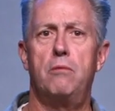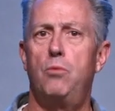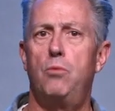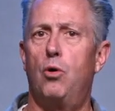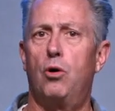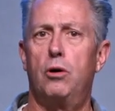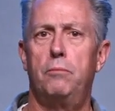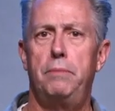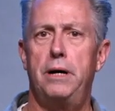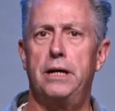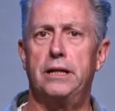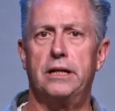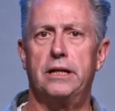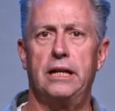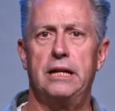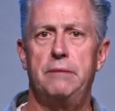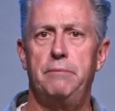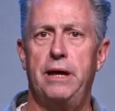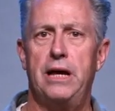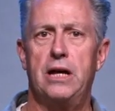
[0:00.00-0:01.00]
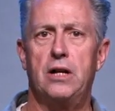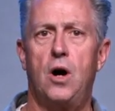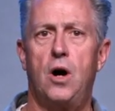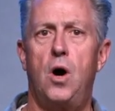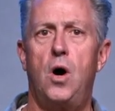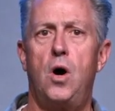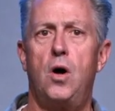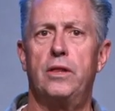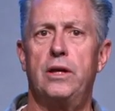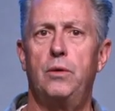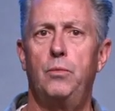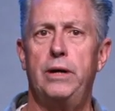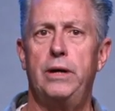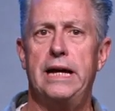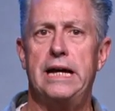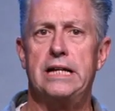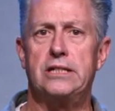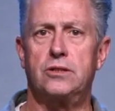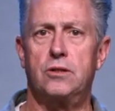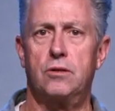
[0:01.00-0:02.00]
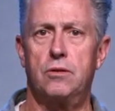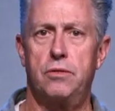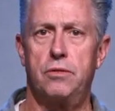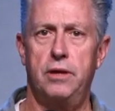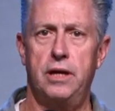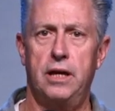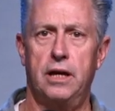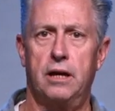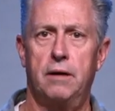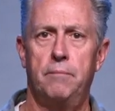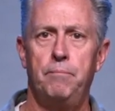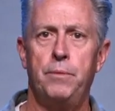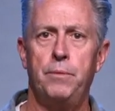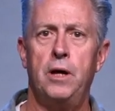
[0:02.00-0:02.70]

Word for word: more abundantly beyond all that we ask or think,